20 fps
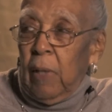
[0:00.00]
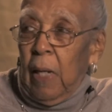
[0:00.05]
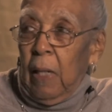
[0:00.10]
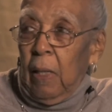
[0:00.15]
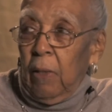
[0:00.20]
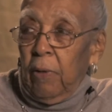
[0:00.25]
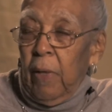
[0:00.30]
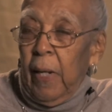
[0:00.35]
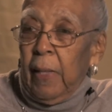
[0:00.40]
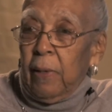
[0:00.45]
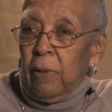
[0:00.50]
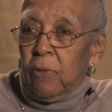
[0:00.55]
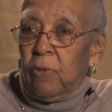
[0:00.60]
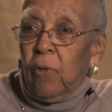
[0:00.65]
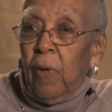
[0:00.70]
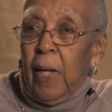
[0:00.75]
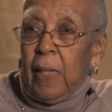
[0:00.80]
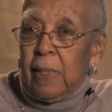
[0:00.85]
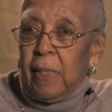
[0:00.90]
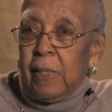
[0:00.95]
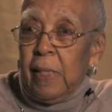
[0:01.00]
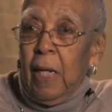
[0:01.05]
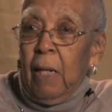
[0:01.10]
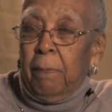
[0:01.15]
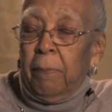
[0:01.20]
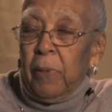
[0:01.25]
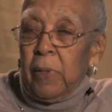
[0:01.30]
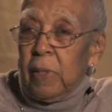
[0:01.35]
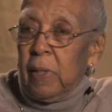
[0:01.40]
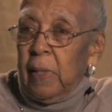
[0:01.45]
learned how to track
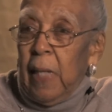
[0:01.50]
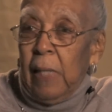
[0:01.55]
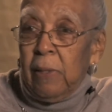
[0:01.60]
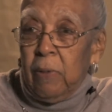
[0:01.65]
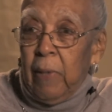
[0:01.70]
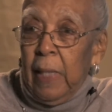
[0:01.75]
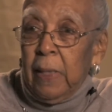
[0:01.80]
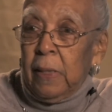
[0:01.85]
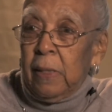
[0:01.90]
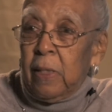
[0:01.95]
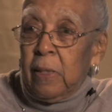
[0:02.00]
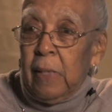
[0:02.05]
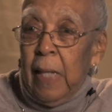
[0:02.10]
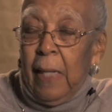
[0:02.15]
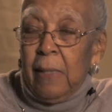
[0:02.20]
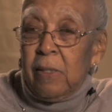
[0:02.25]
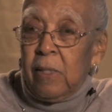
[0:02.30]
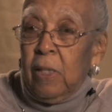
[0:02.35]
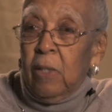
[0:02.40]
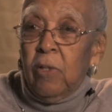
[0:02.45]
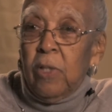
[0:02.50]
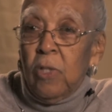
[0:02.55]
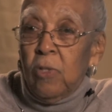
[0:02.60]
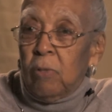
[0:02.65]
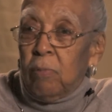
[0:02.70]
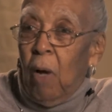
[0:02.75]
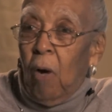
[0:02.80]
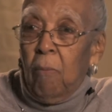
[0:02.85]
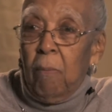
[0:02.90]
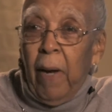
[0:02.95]
samples, and I still
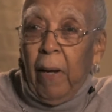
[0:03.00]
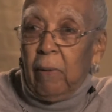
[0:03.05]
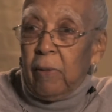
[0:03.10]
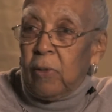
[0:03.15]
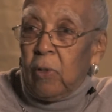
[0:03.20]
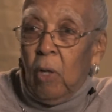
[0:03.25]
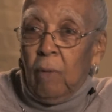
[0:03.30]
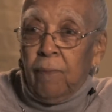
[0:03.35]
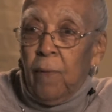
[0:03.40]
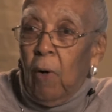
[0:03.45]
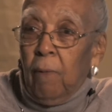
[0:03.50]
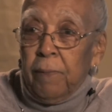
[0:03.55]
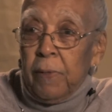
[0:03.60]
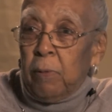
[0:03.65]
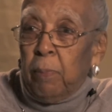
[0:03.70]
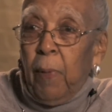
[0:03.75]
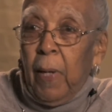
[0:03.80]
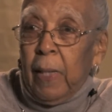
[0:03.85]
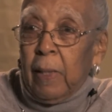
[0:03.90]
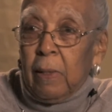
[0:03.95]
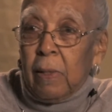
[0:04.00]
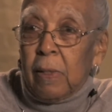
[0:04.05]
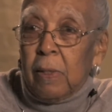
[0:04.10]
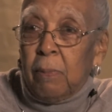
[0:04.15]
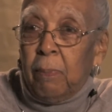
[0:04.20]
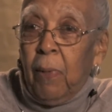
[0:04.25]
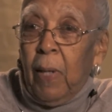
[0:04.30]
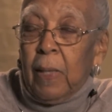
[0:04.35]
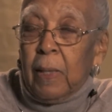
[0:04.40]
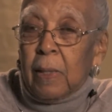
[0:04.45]
use all Microsoft Office
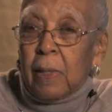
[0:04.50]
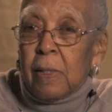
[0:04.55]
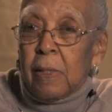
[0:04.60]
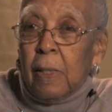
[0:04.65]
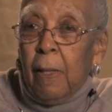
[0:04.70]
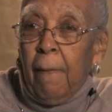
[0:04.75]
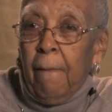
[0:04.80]
products.